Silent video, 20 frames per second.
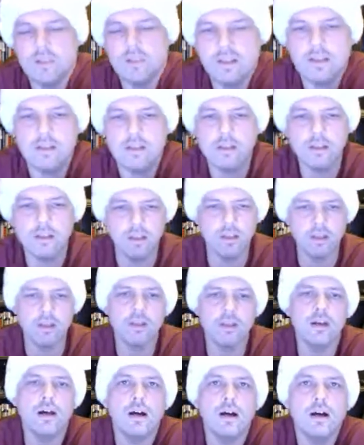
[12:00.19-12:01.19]
and
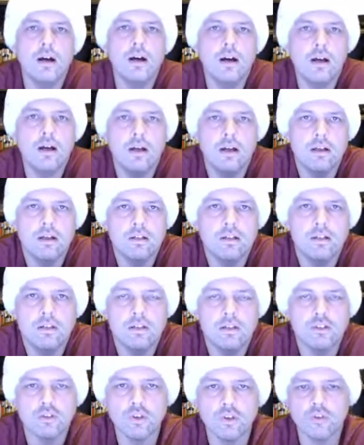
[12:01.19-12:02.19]

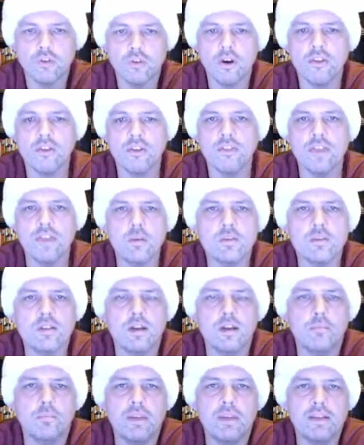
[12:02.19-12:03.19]
so far I think the
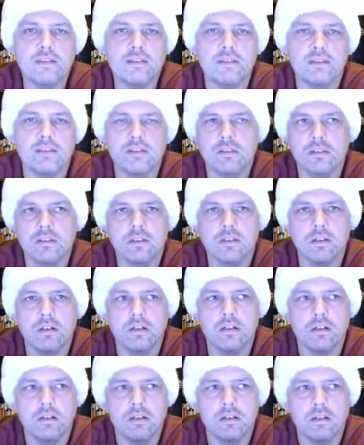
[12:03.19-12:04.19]
Amazon Basics
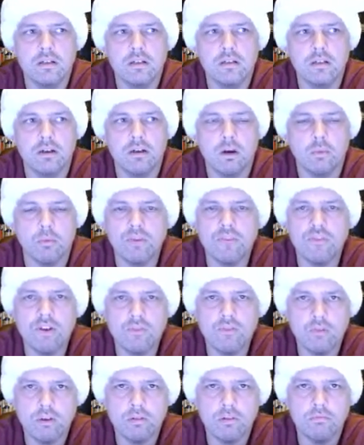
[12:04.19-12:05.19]
are my
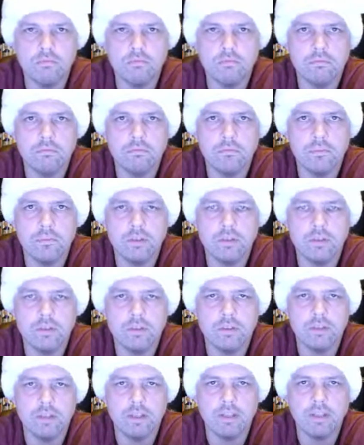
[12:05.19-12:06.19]
favorite
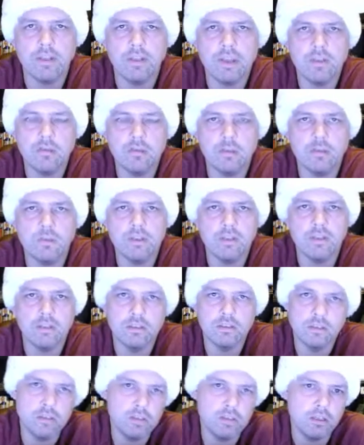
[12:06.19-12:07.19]
lightning cable,
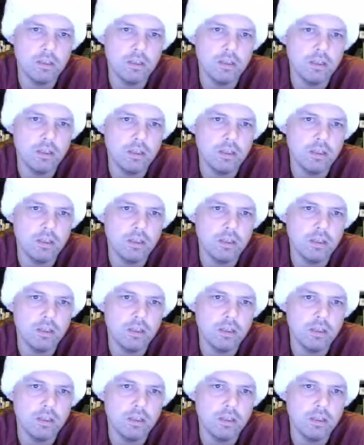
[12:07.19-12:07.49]
because